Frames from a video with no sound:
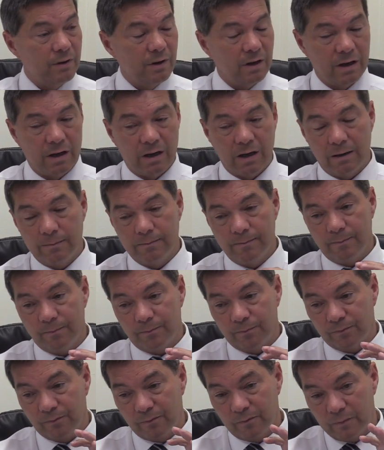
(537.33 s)

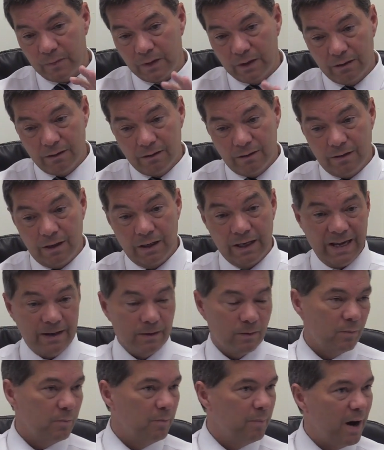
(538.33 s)

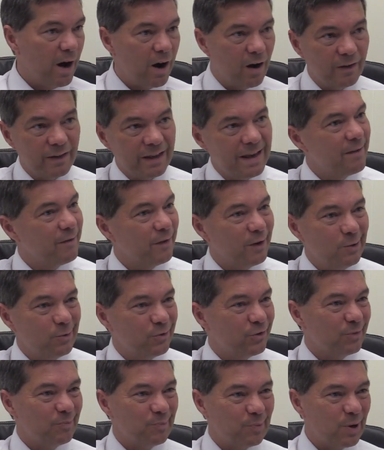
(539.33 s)
Again, part of the
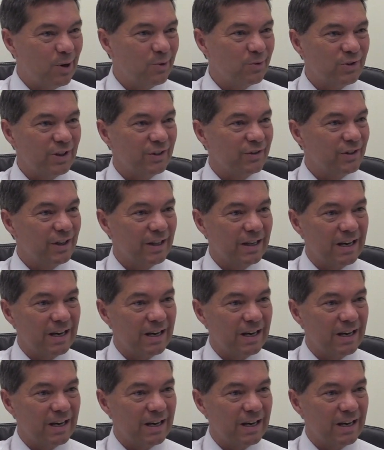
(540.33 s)
evolution process of